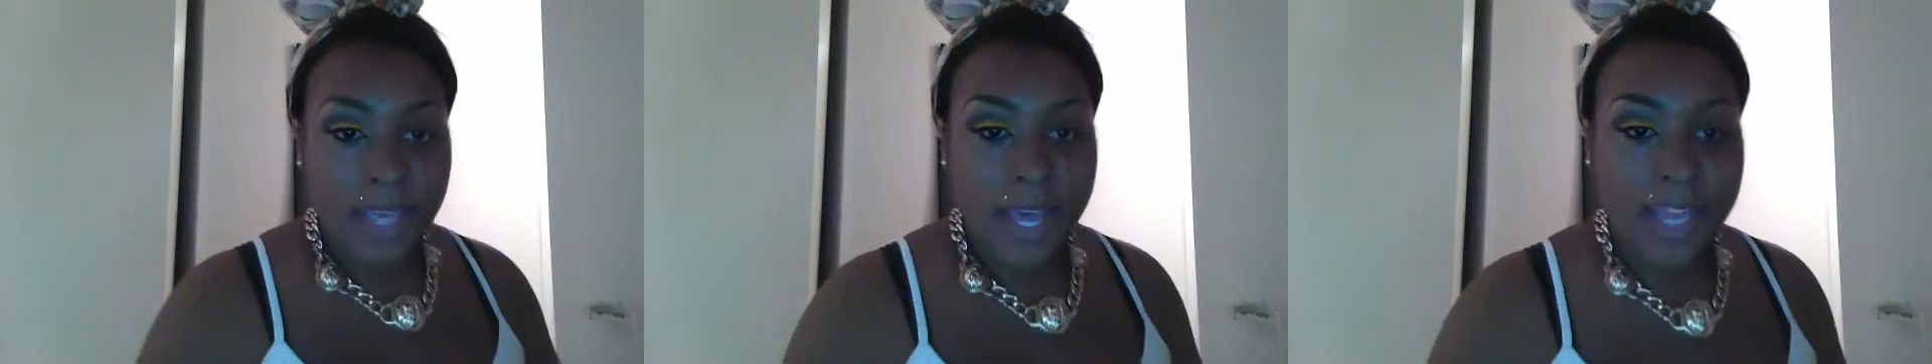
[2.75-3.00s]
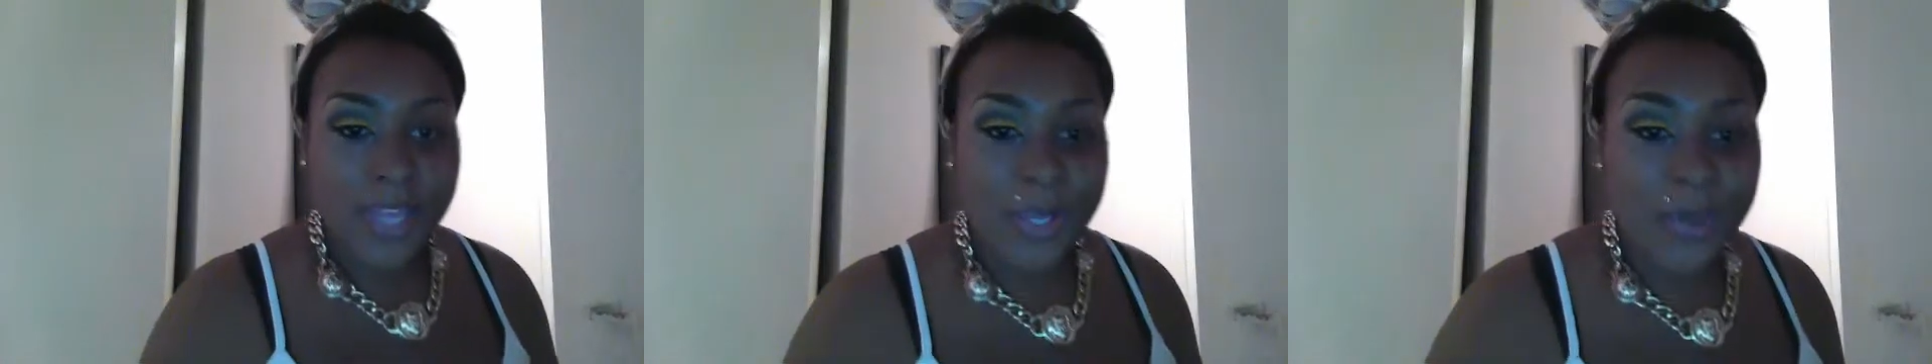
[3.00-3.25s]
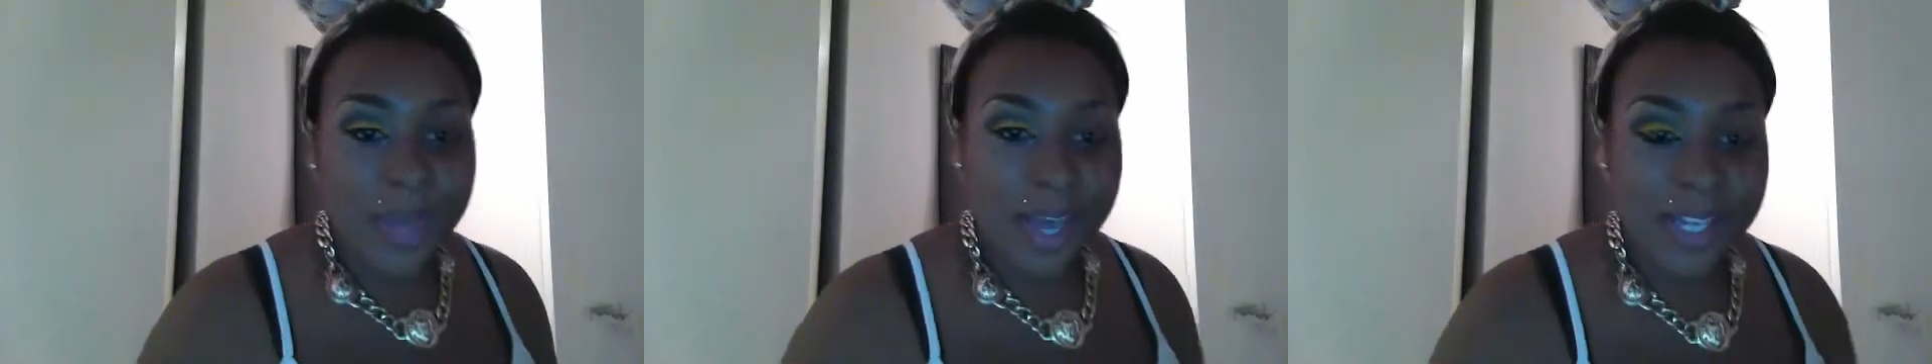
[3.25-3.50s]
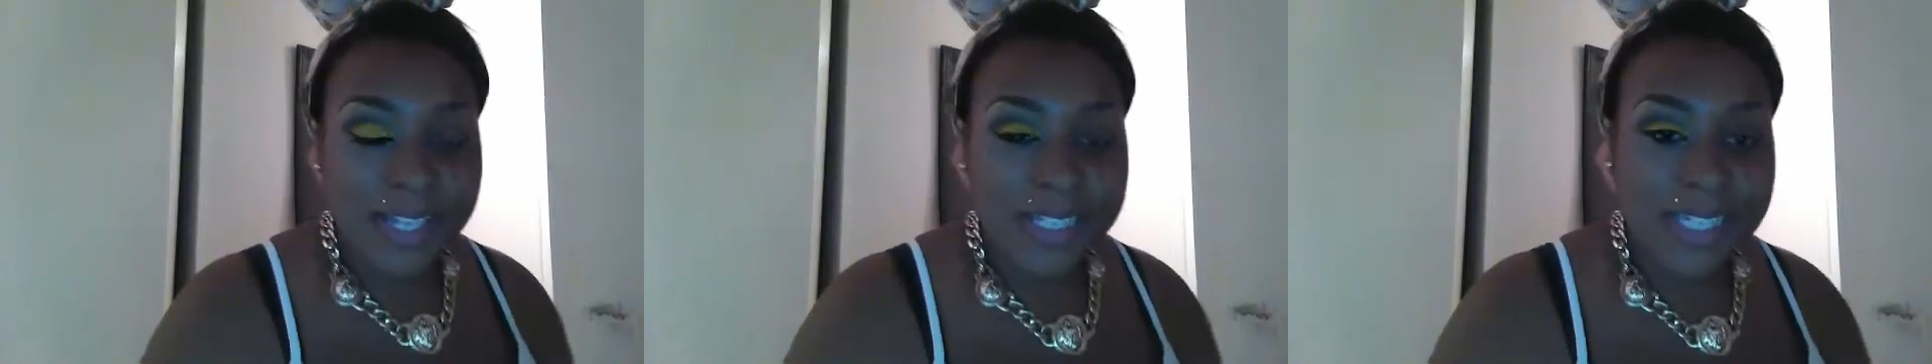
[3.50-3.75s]
Hello
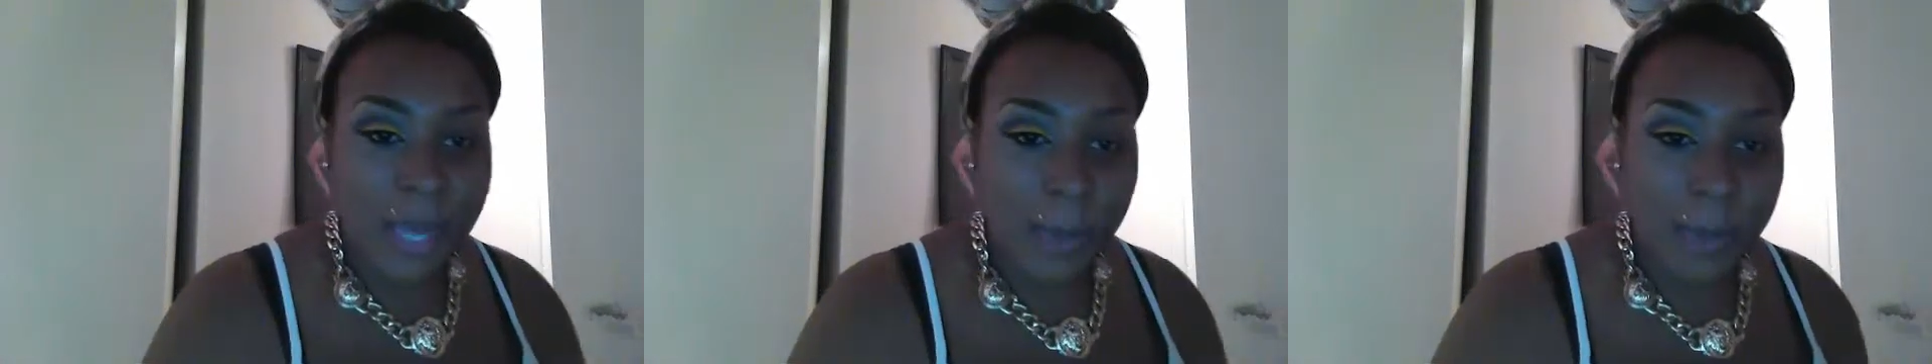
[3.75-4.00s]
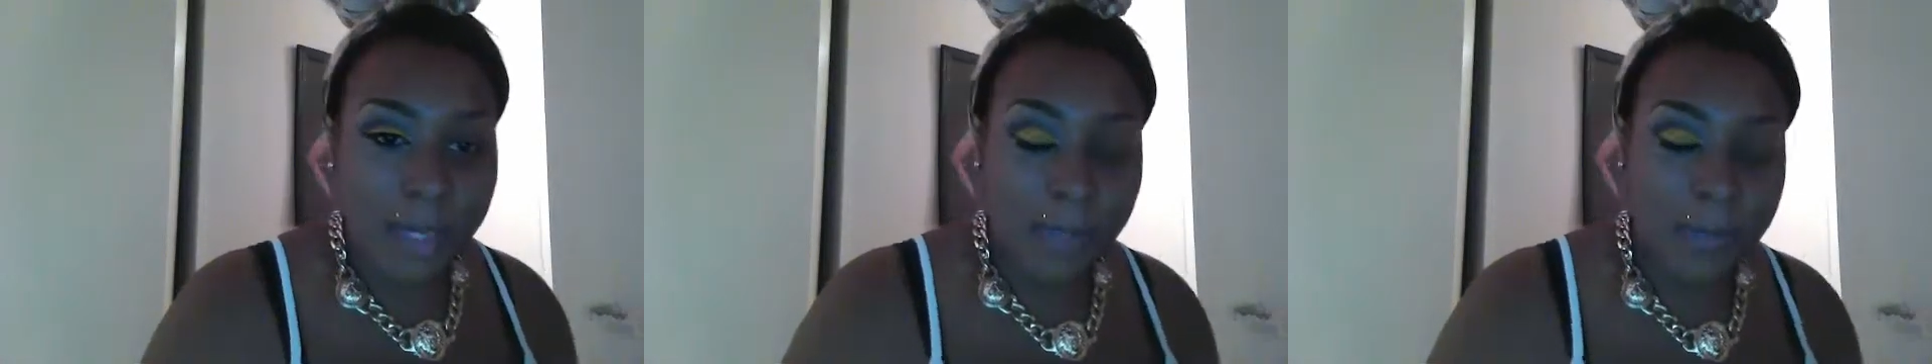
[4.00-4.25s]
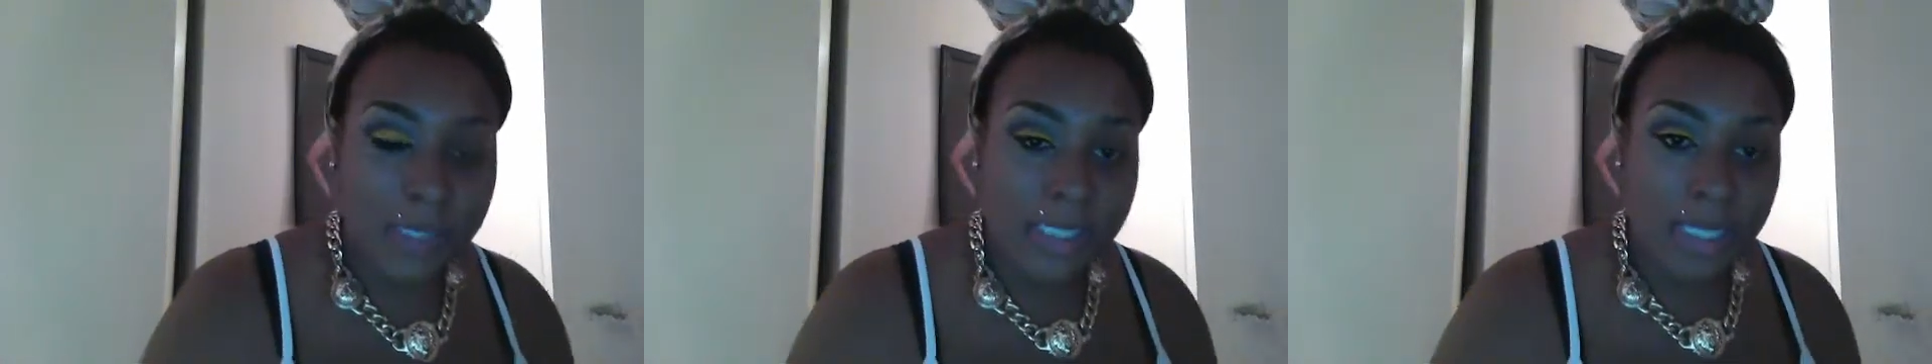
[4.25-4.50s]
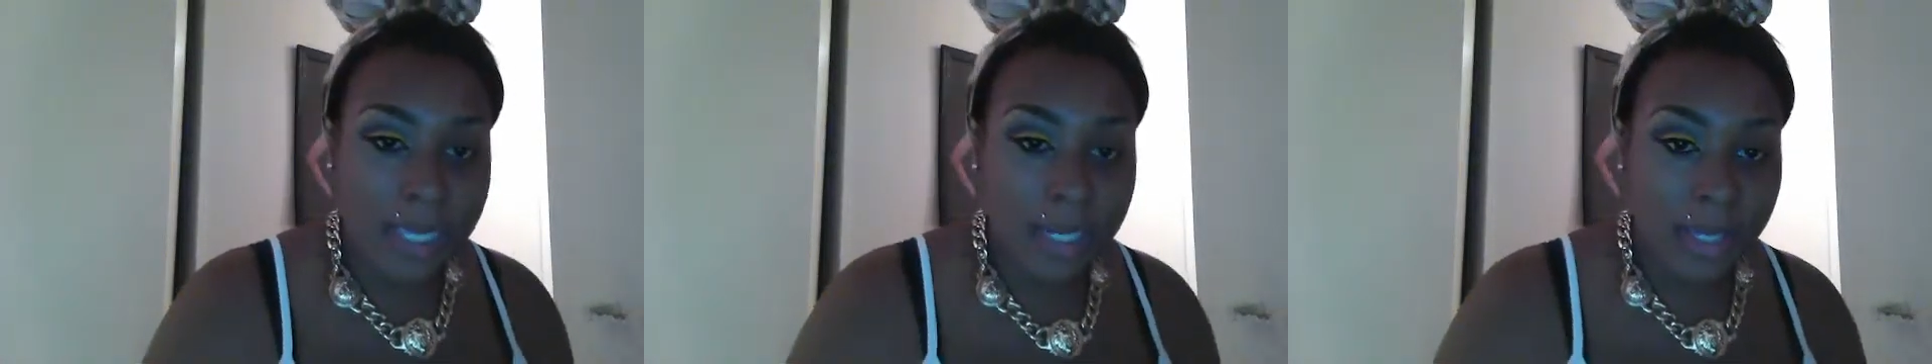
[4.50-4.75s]
guys, my name is
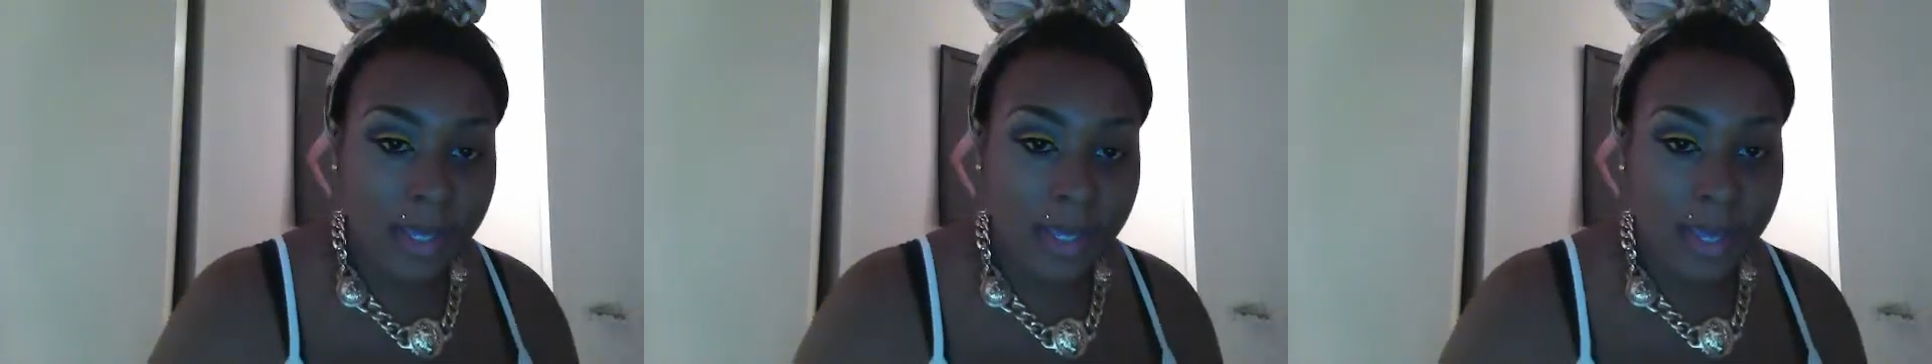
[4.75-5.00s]
Keita.